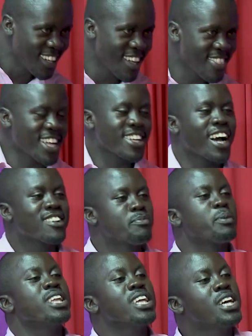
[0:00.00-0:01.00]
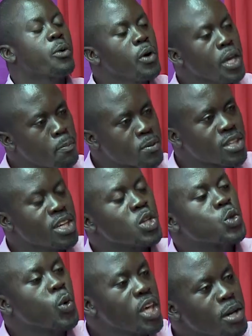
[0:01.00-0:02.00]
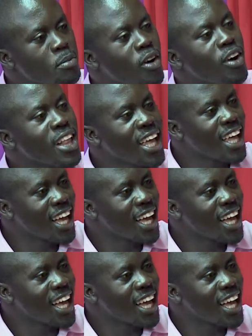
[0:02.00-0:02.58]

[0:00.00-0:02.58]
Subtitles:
that has been equipped to him all.